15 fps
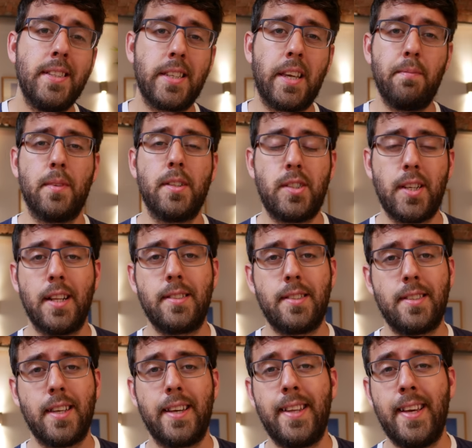to give him the
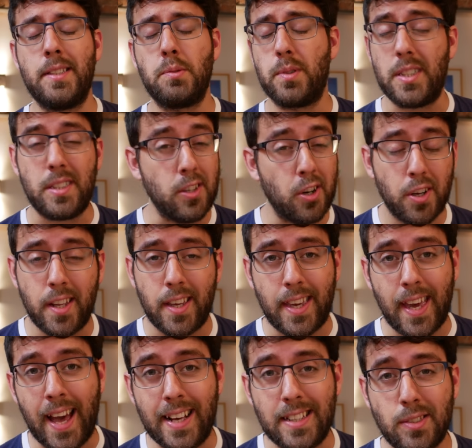chances that he needs, which he's not going to
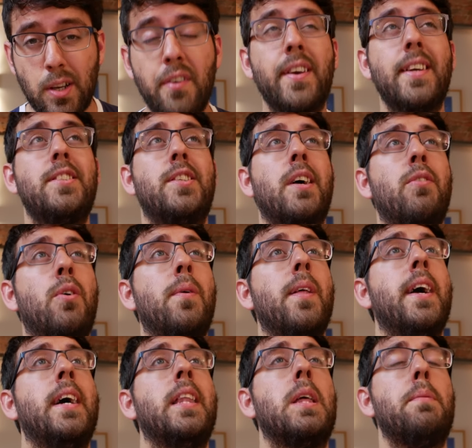get. So I think in general,
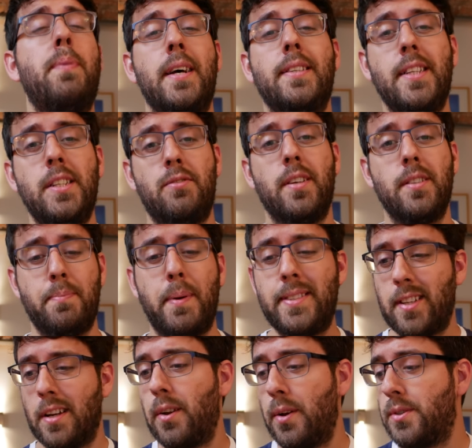the best the
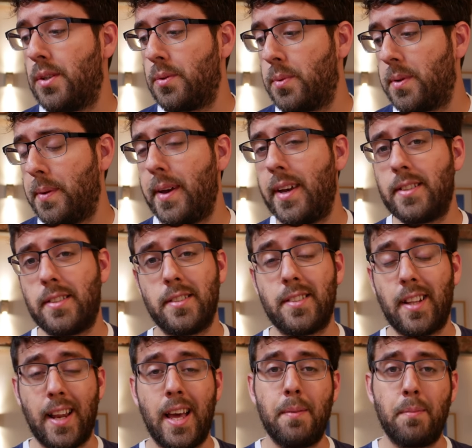best solution would be
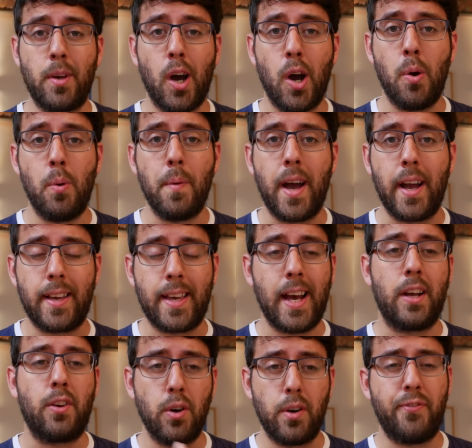just to let him go, uh, get
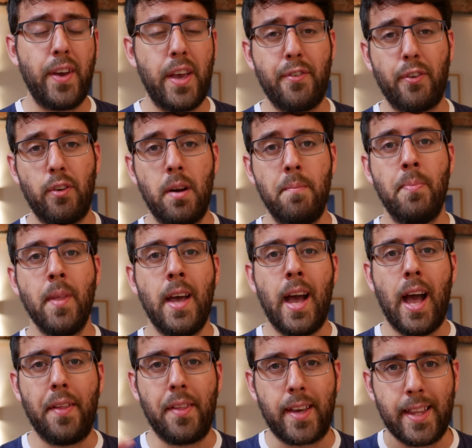a good fee for him,
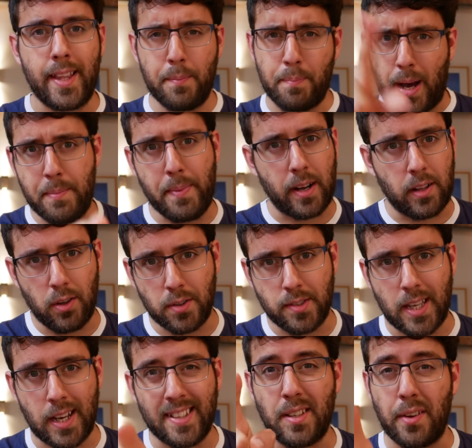and then get that buyback
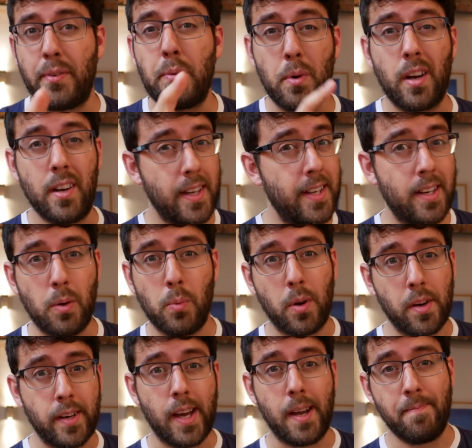clause there because you think we're going to need it
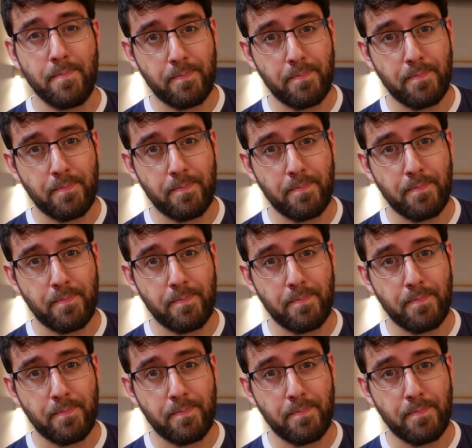one day.